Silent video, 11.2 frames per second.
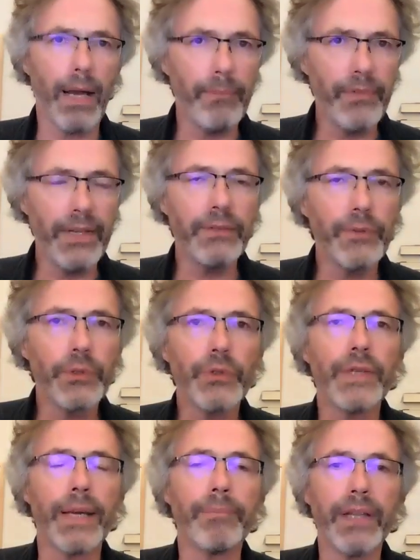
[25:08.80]
thankful to
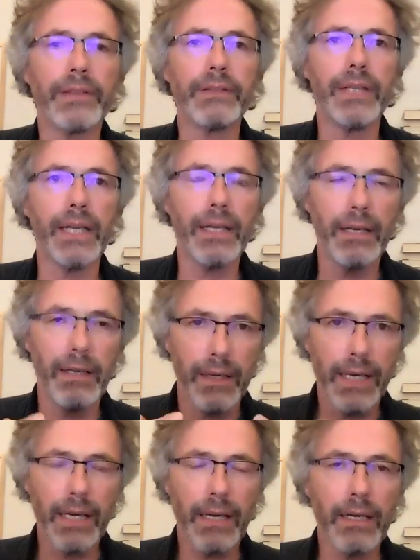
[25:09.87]
them that they
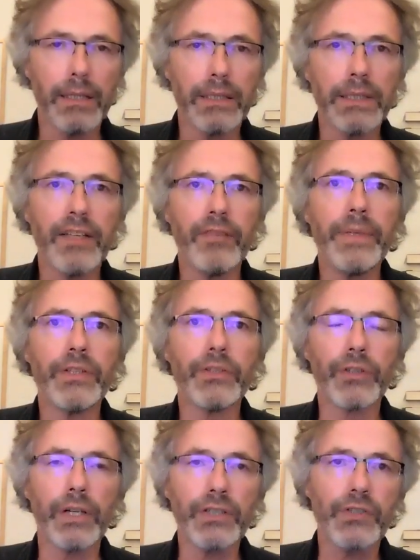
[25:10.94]
gave me the
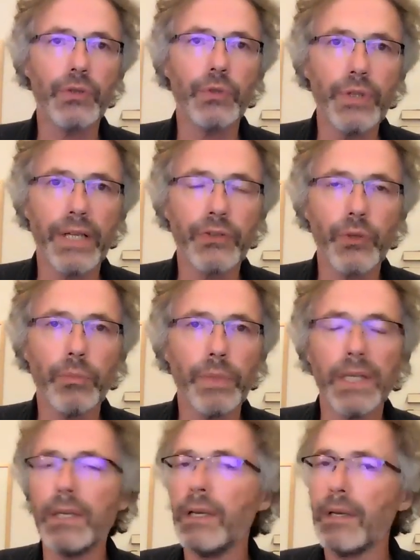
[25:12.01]
trust to do that through
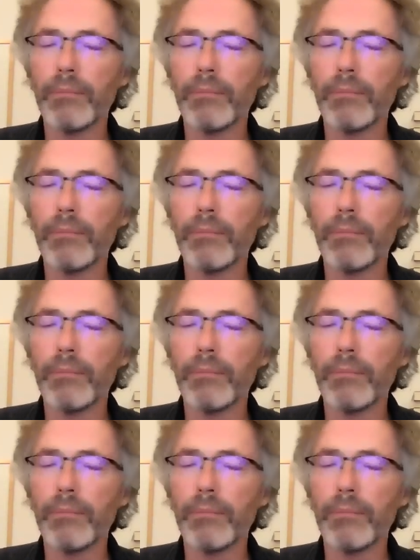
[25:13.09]
me,